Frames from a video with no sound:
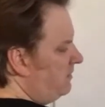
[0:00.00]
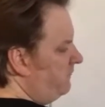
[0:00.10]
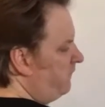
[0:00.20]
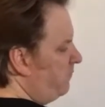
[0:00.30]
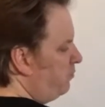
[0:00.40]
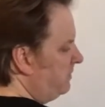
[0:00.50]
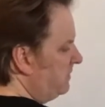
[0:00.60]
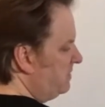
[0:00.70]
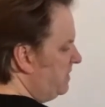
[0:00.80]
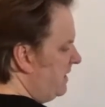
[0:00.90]
And if you put
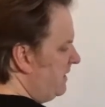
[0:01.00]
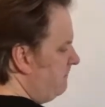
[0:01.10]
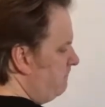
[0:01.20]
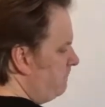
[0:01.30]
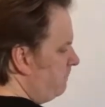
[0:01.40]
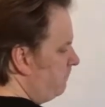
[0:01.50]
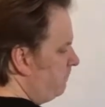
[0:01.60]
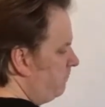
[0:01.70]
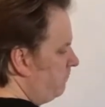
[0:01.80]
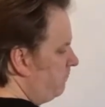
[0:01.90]
your name
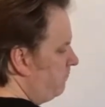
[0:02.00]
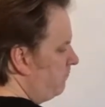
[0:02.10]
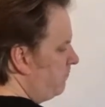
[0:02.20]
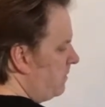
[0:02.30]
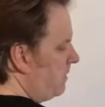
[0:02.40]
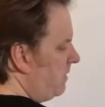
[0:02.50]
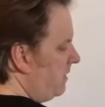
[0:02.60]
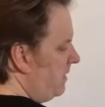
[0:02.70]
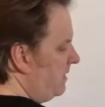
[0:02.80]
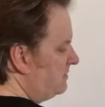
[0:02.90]

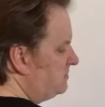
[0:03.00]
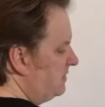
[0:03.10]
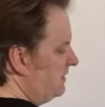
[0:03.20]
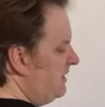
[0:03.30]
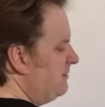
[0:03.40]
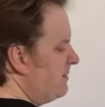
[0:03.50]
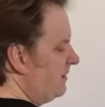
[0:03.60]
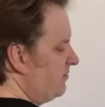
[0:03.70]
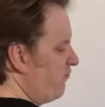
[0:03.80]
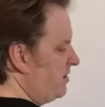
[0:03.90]
and your
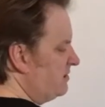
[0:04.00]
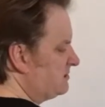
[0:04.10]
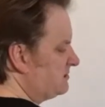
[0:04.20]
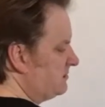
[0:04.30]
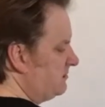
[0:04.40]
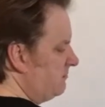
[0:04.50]
email address,